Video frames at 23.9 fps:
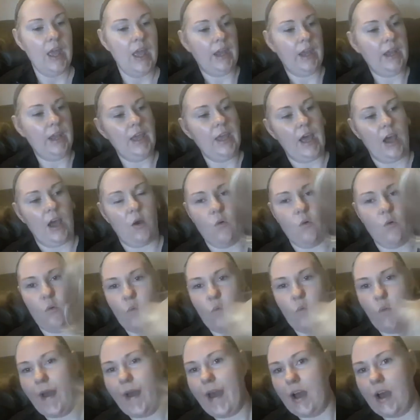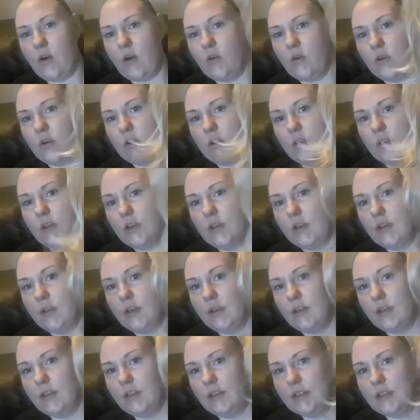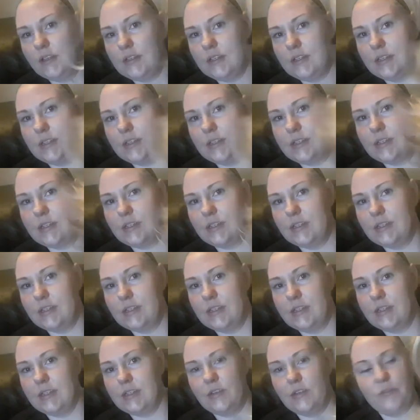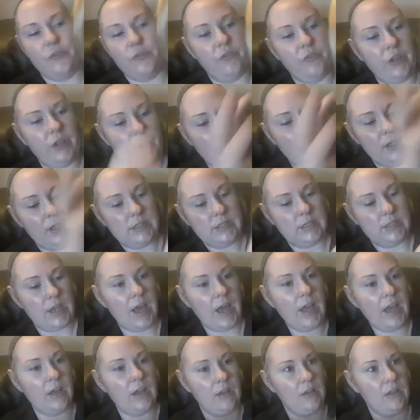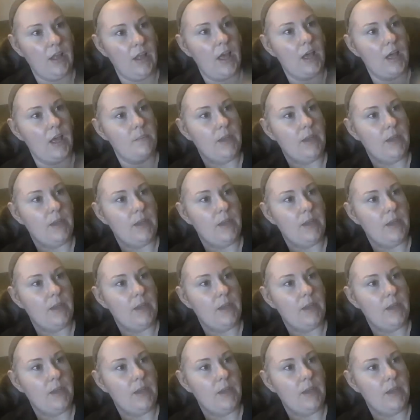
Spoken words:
Anyhow, wow. This is a flippy style.